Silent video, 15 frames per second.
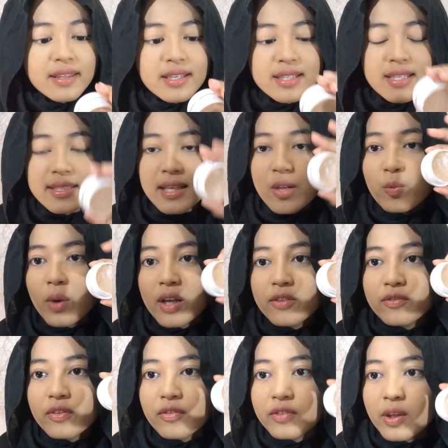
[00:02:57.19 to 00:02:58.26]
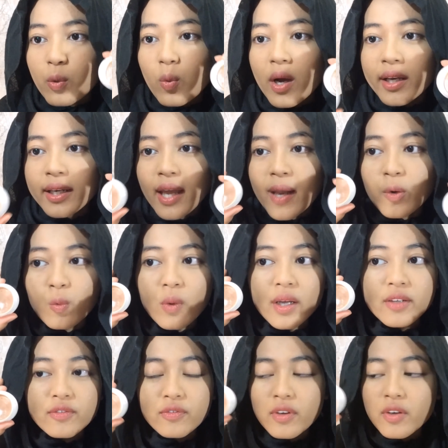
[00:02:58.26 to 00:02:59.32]
This is in 151 and
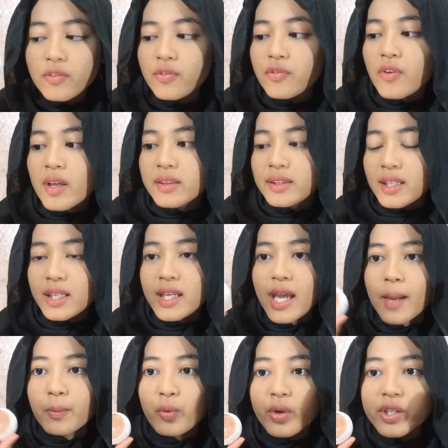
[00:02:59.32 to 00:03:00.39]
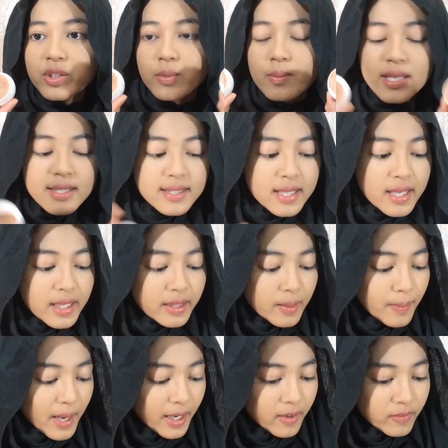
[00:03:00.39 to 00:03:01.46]
150. I'm going to mix it in
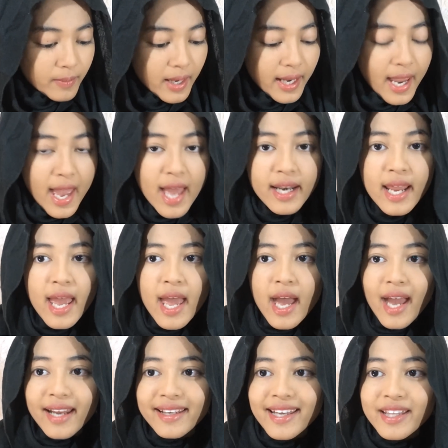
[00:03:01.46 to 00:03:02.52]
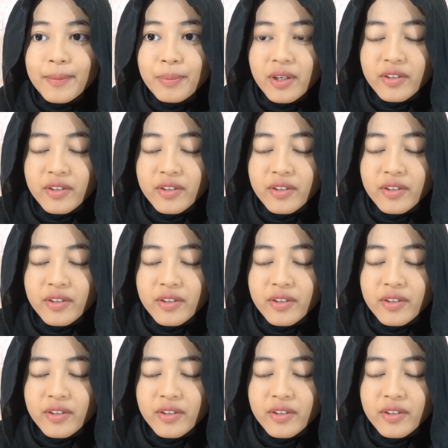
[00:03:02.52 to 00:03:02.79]
the back of my hand and get the